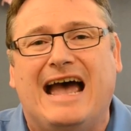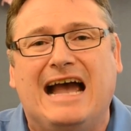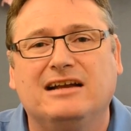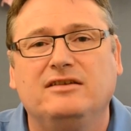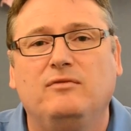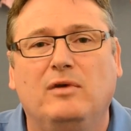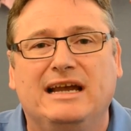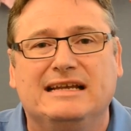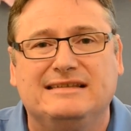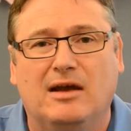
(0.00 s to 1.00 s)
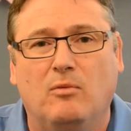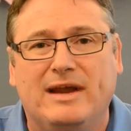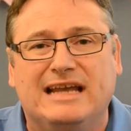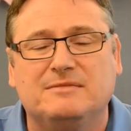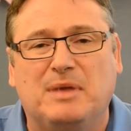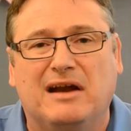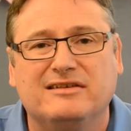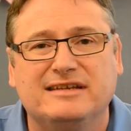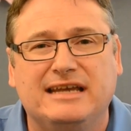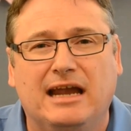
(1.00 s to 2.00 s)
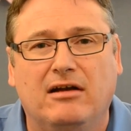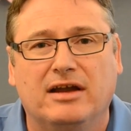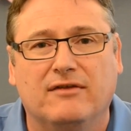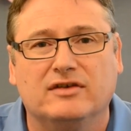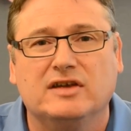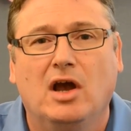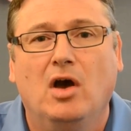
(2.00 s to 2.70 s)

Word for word: active ways that we as parents and caregivers